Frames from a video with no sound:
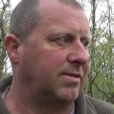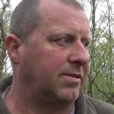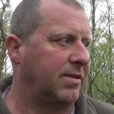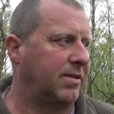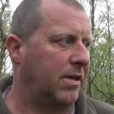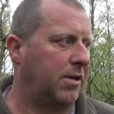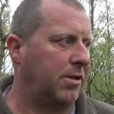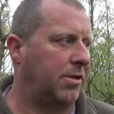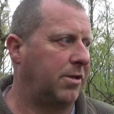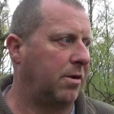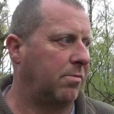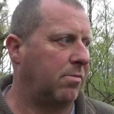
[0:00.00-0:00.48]

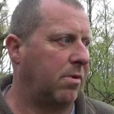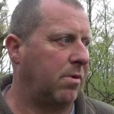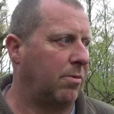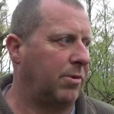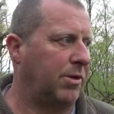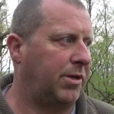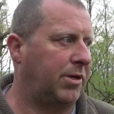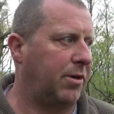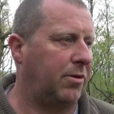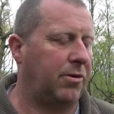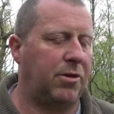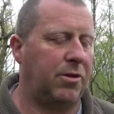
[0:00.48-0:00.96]
it's not what we
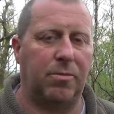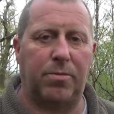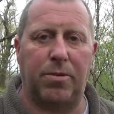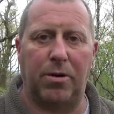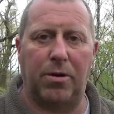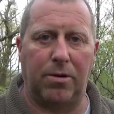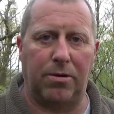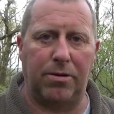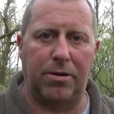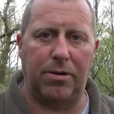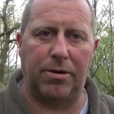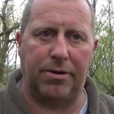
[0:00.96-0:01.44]
do, you
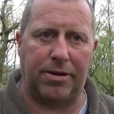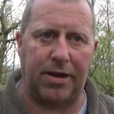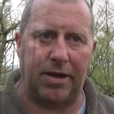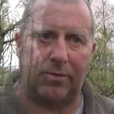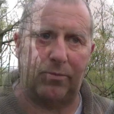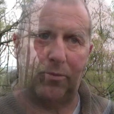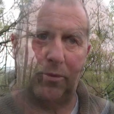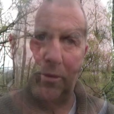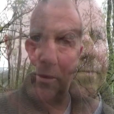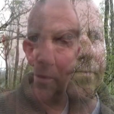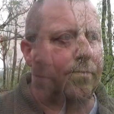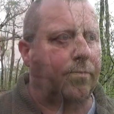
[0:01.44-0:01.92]
burn
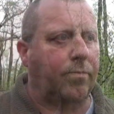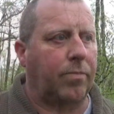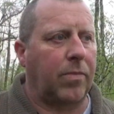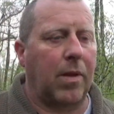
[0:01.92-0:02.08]
dead wood.